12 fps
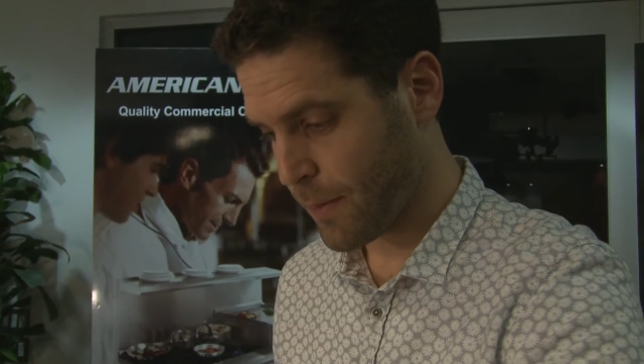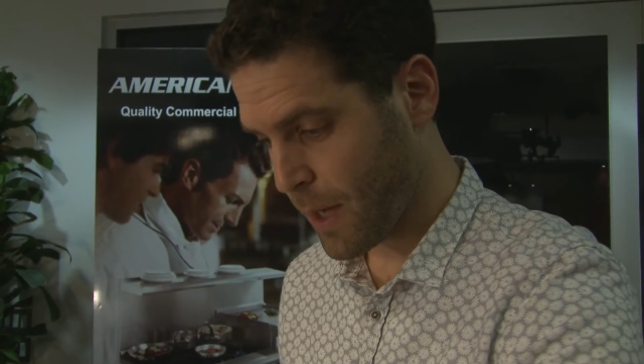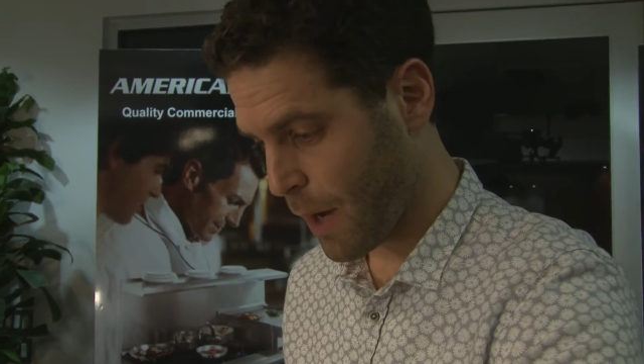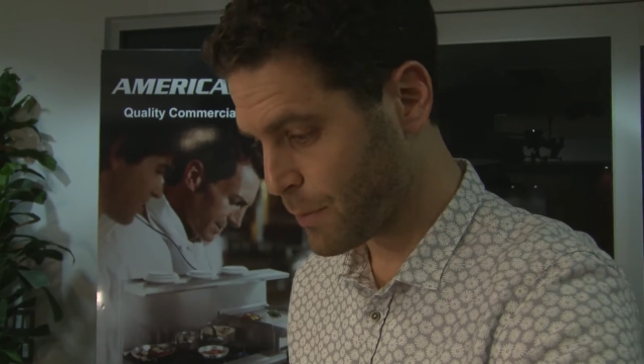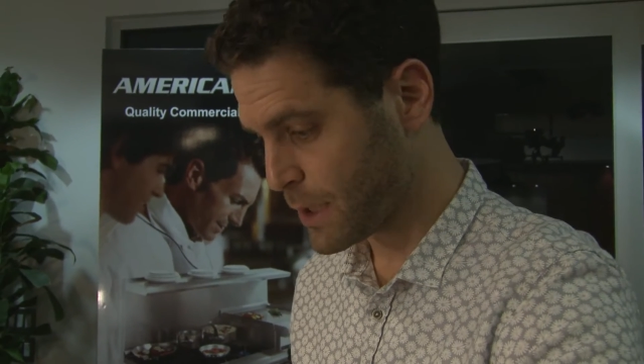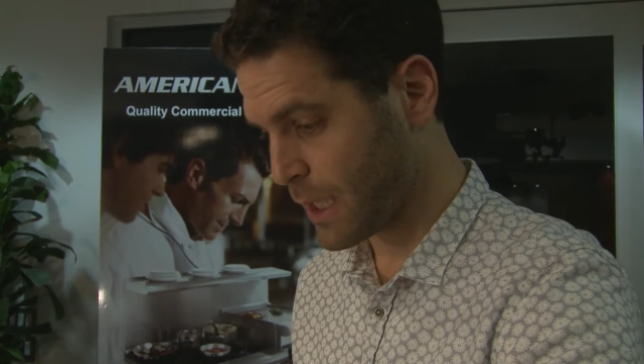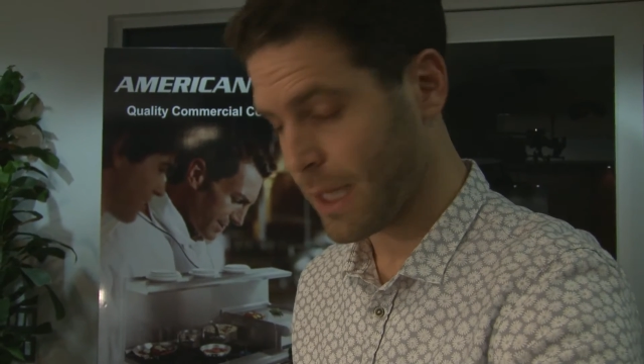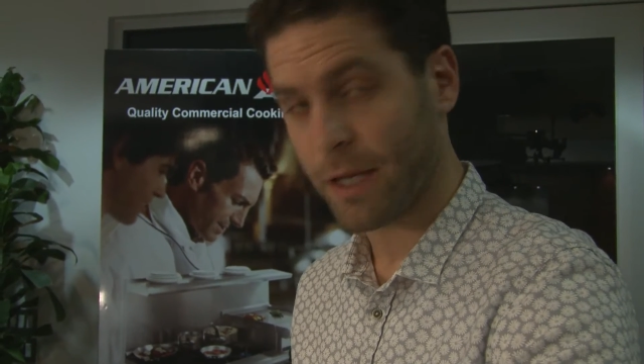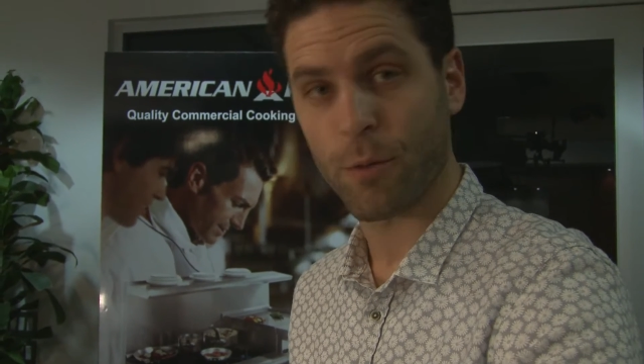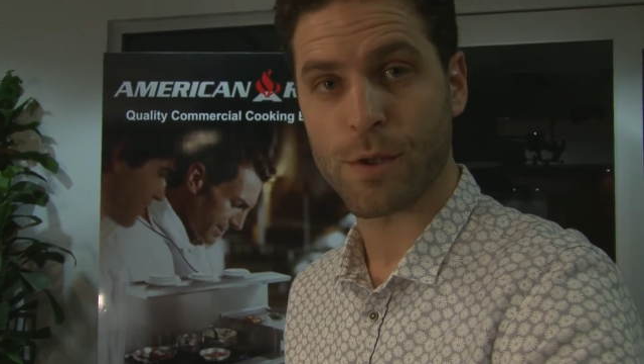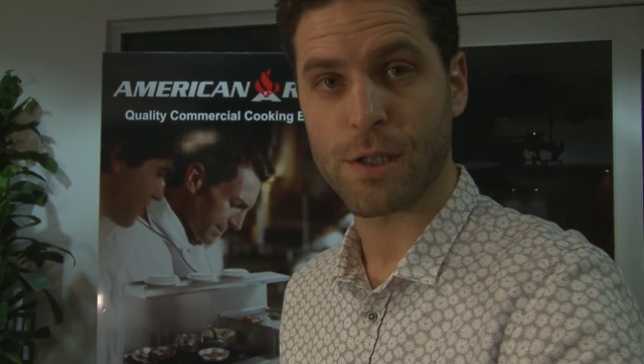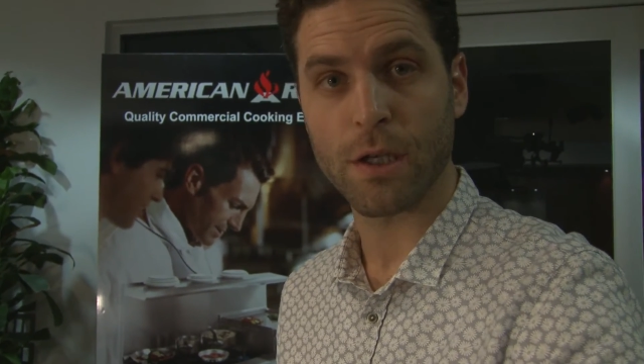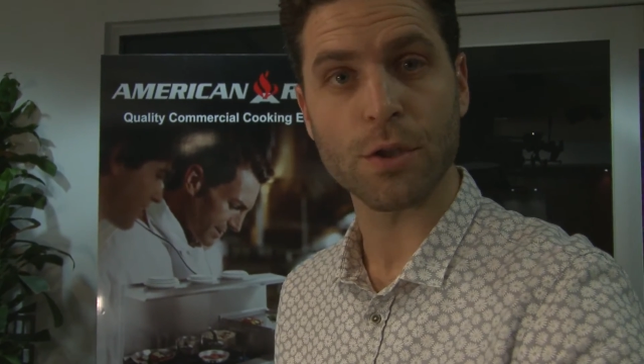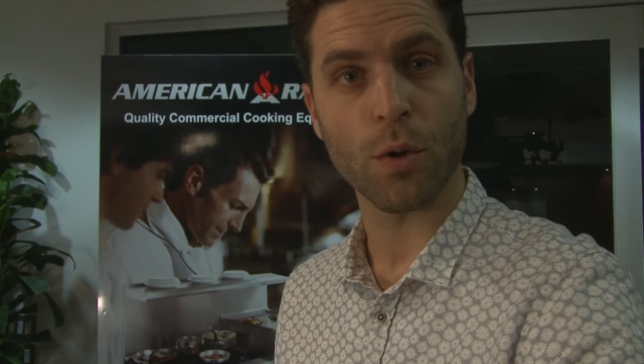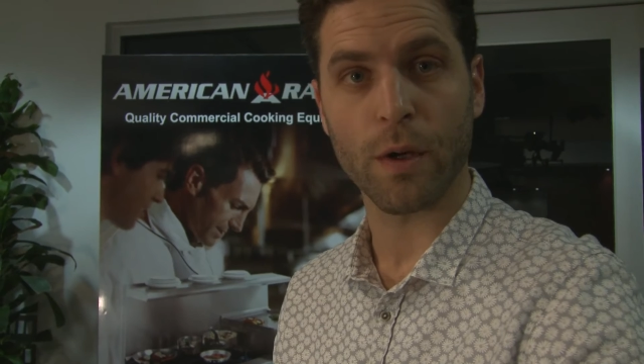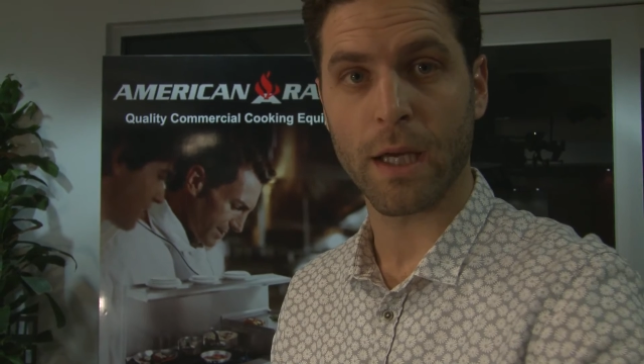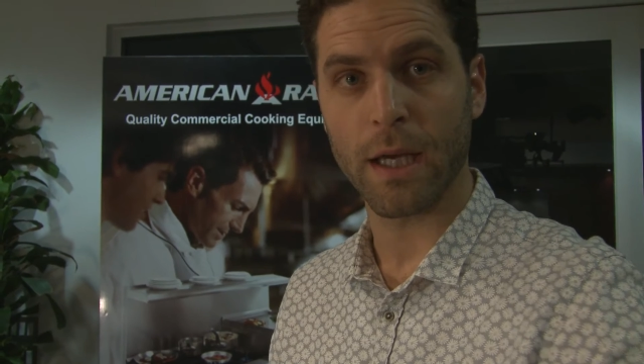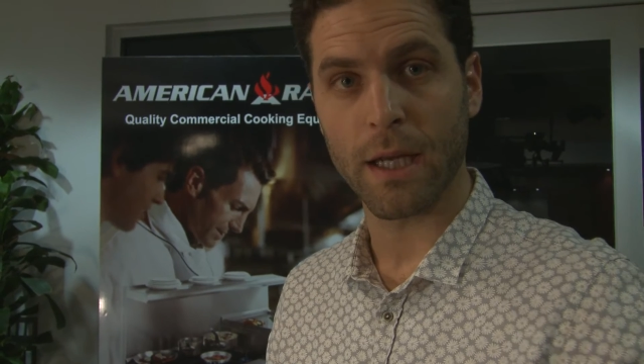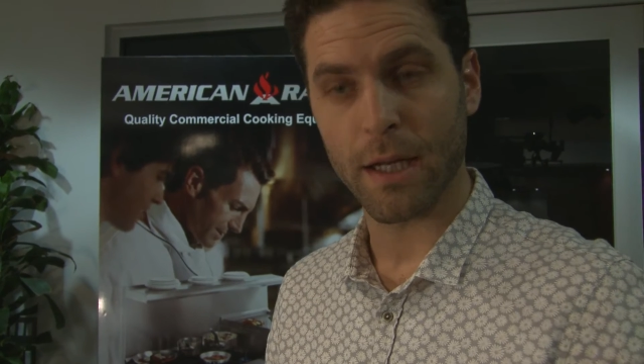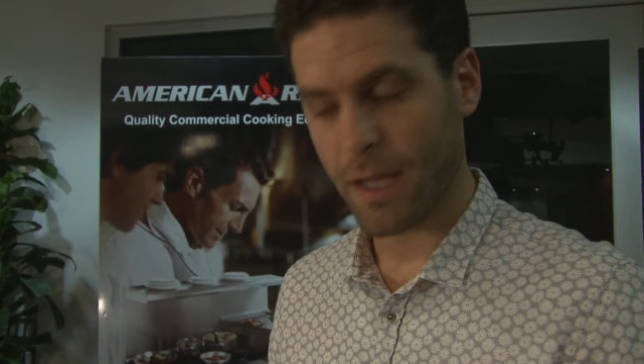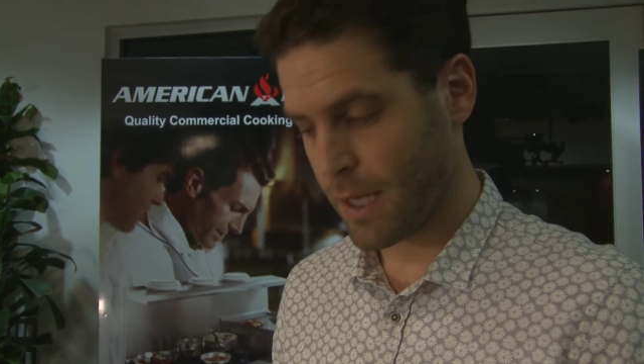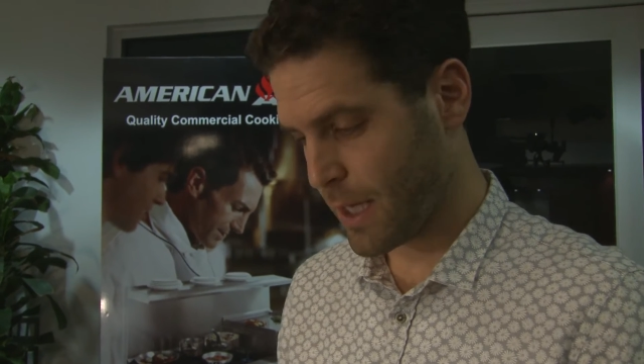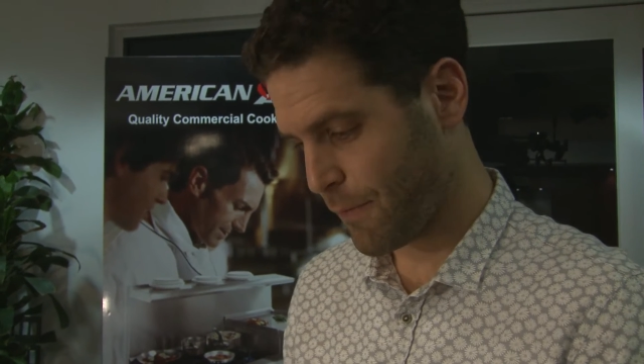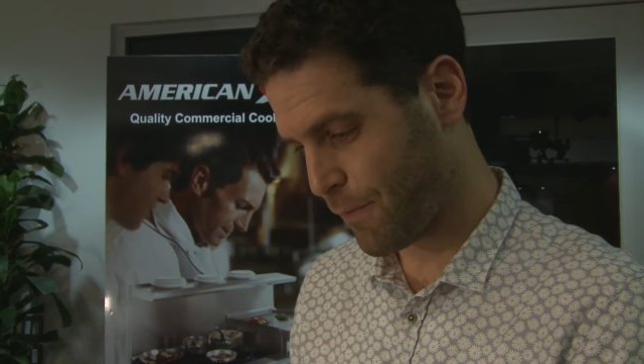I'm just gonna let residual heat
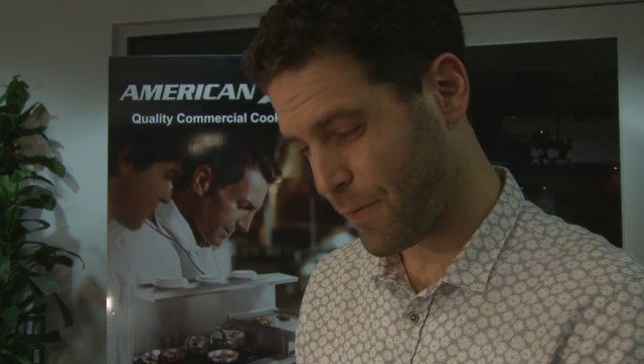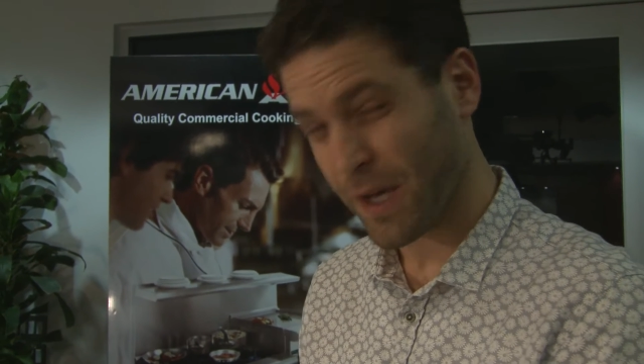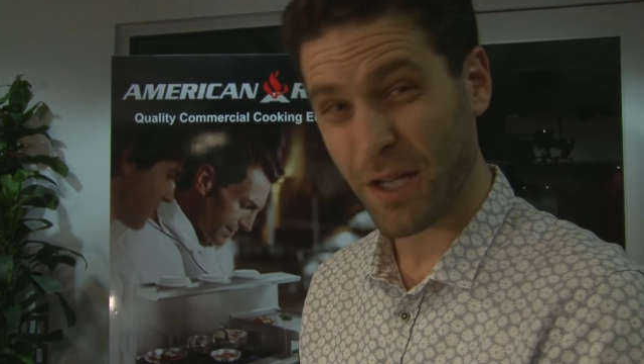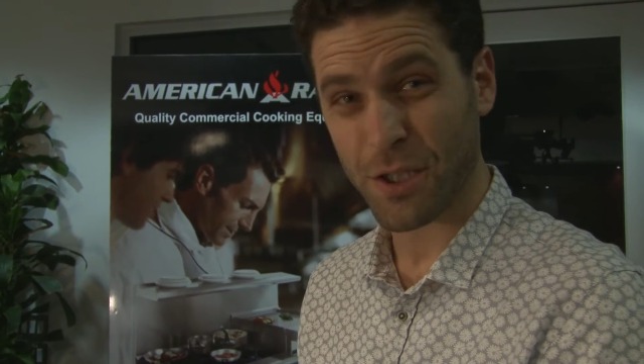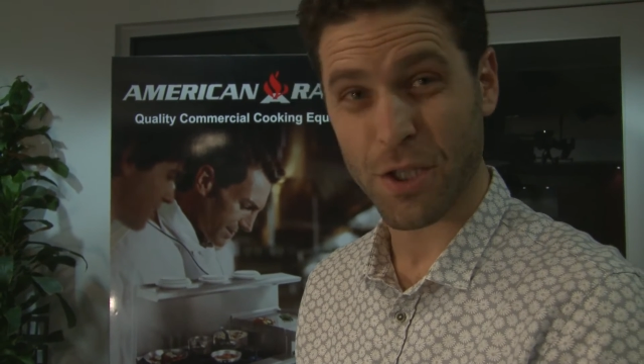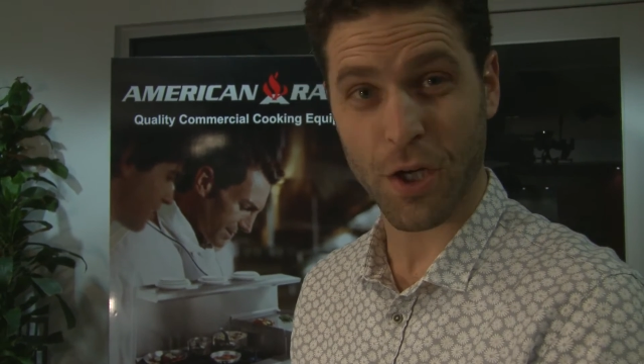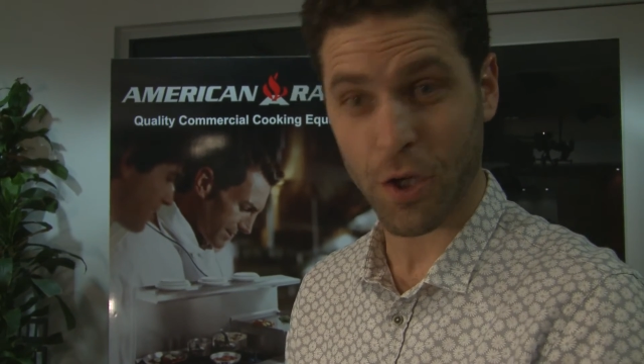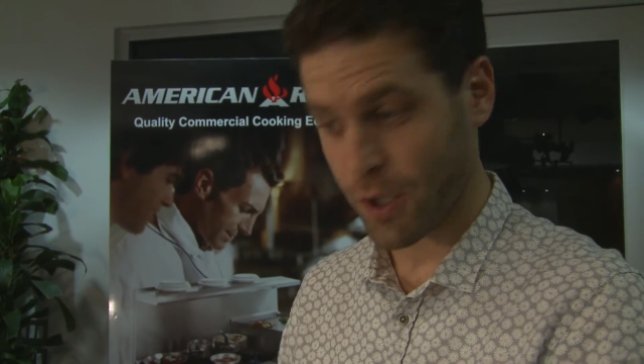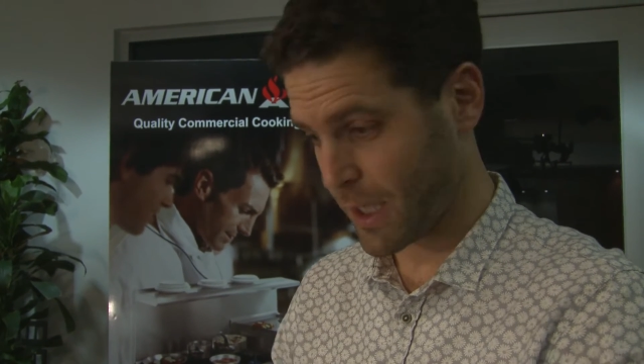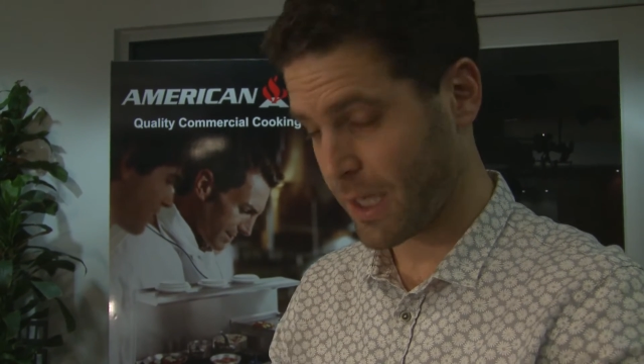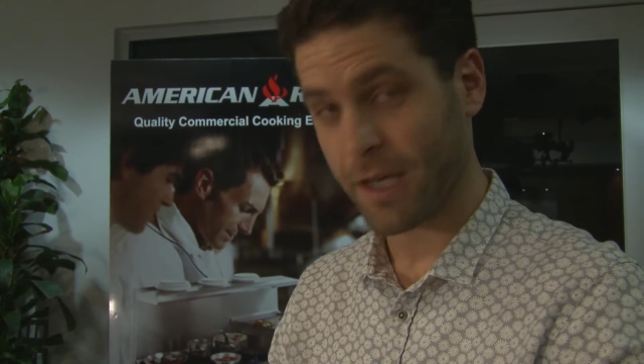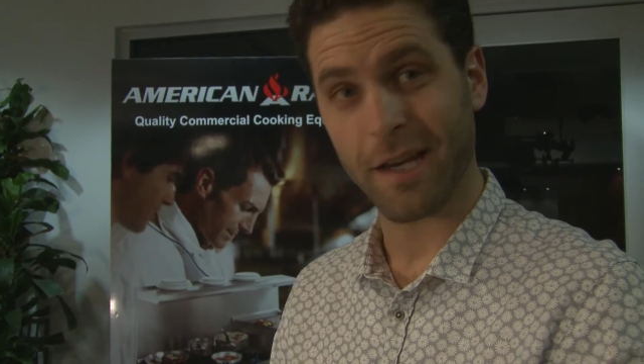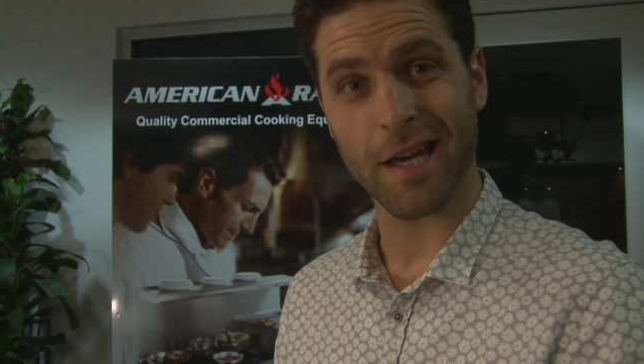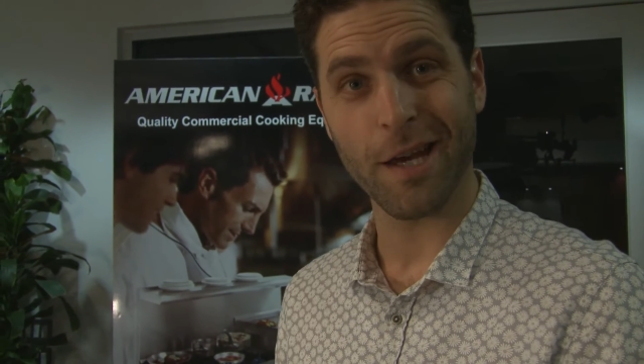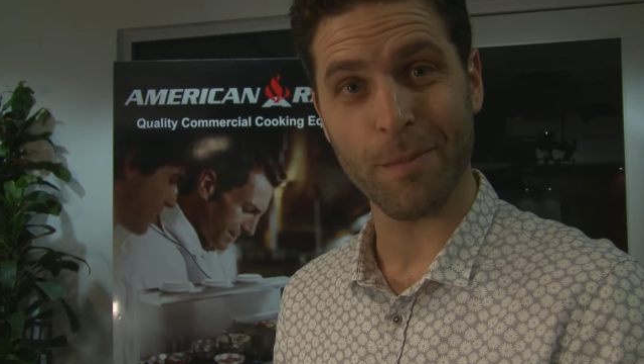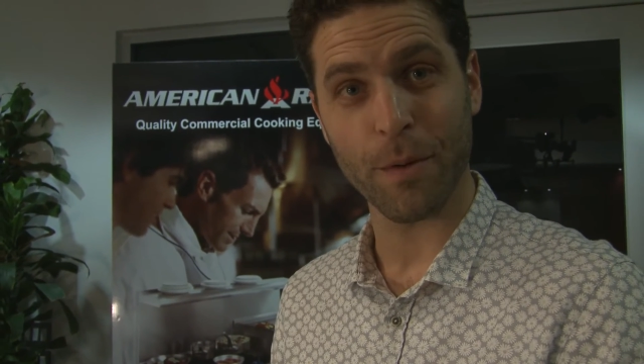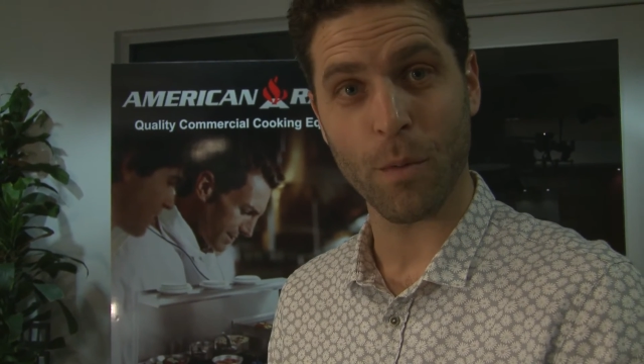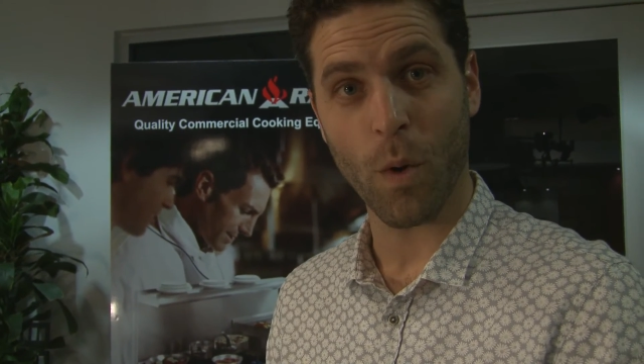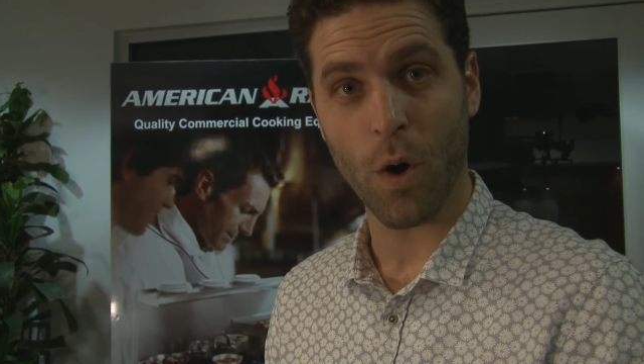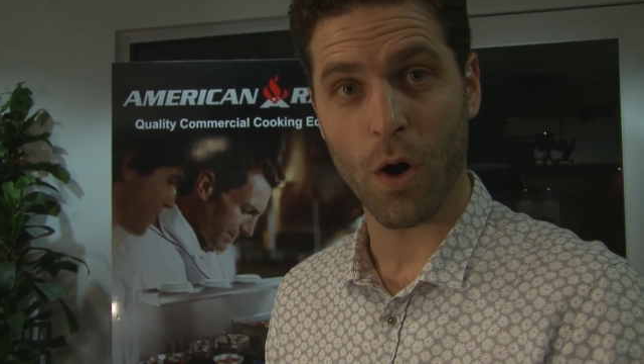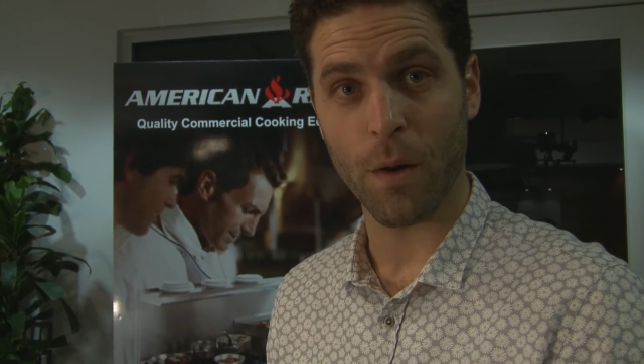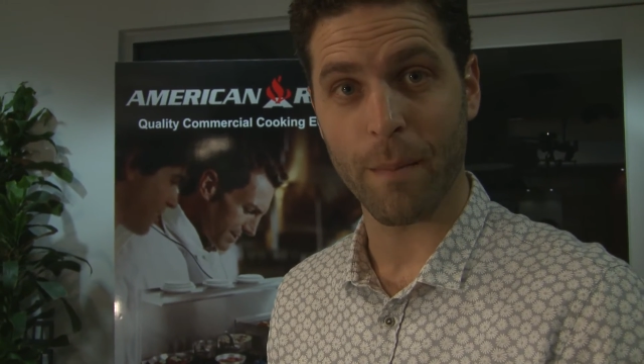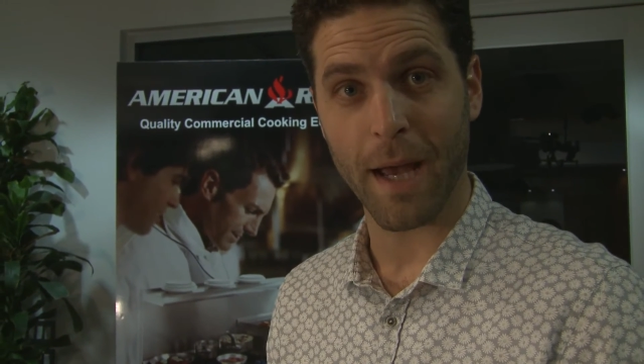finish the cooking, keep it warm,